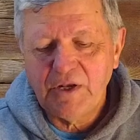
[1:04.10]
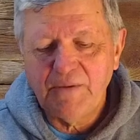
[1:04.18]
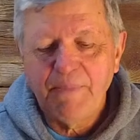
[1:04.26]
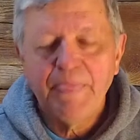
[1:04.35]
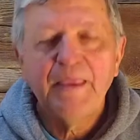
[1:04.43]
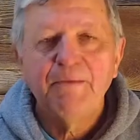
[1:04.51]
to
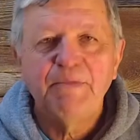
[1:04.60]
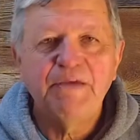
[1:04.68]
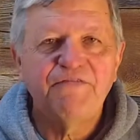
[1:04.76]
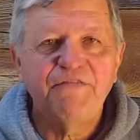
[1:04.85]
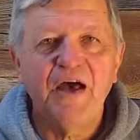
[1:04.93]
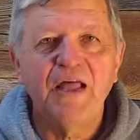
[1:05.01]
be
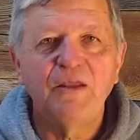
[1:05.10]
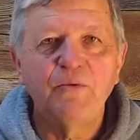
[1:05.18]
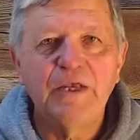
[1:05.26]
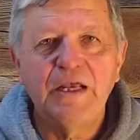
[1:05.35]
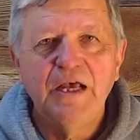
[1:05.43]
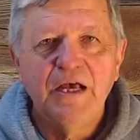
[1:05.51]

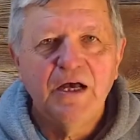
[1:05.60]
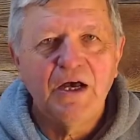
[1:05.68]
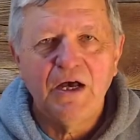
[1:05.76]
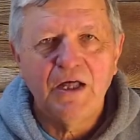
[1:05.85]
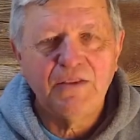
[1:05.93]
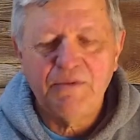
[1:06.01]
following
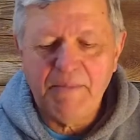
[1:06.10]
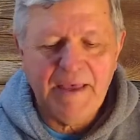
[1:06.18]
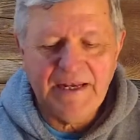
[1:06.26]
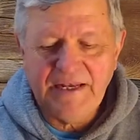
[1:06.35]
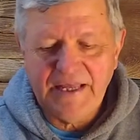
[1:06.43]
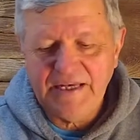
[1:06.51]
all the
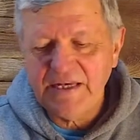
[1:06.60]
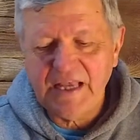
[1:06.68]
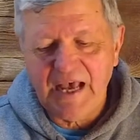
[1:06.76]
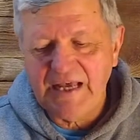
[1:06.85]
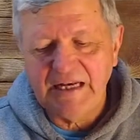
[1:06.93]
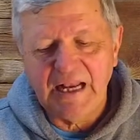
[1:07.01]
mandated
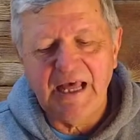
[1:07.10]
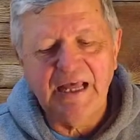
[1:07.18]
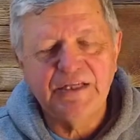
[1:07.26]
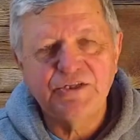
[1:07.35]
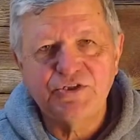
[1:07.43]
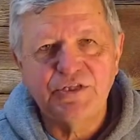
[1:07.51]

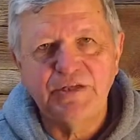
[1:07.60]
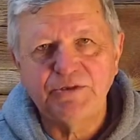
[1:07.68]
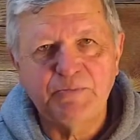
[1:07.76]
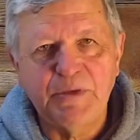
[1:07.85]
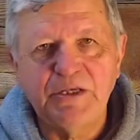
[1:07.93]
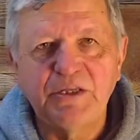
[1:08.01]
guidelines that's
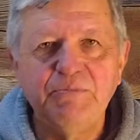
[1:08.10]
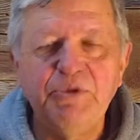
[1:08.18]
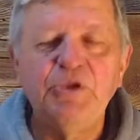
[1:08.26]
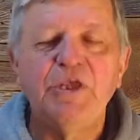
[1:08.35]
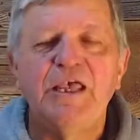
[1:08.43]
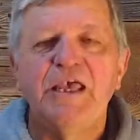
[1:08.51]
been
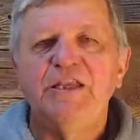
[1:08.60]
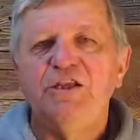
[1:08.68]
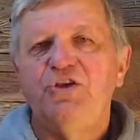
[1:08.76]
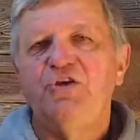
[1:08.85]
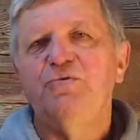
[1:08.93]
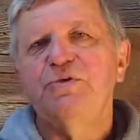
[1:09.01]

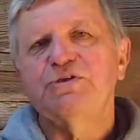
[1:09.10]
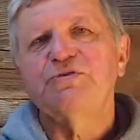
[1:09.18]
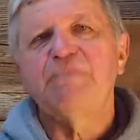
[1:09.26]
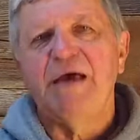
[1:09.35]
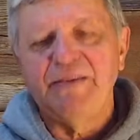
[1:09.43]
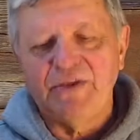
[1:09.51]
communicated to us
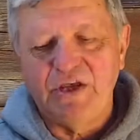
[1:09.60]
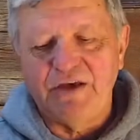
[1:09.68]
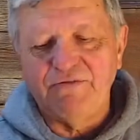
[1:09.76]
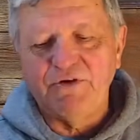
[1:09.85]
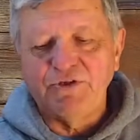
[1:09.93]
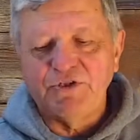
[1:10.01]
by the
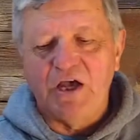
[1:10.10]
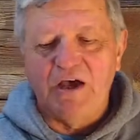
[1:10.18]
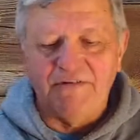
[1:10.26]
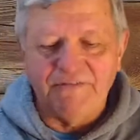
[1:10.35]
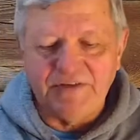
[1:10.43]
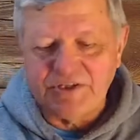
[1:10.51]
governor's
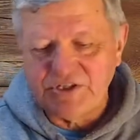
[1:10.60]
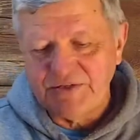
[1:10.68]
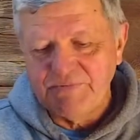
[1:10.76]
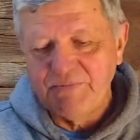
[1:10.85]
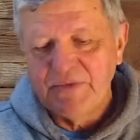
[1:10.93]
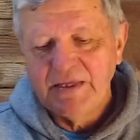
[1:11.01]
office.
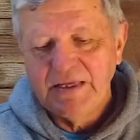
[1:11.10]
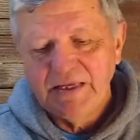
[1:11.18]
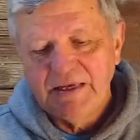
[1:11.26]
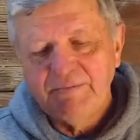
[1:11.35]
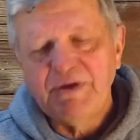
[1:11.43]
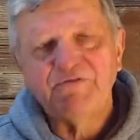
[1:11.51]

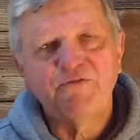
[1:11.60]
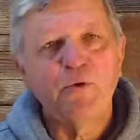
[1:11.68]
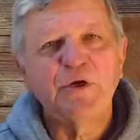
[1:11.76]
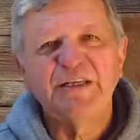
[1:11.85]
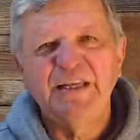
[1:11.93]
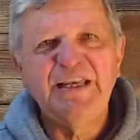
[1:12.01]
But for
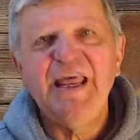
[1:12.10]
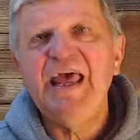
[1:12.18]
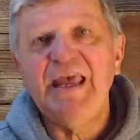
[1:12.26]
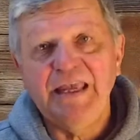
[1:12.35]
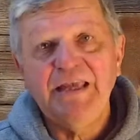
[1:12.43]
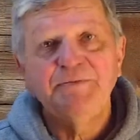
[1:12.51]

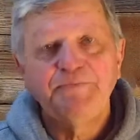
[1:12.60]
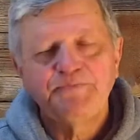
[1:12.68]
today,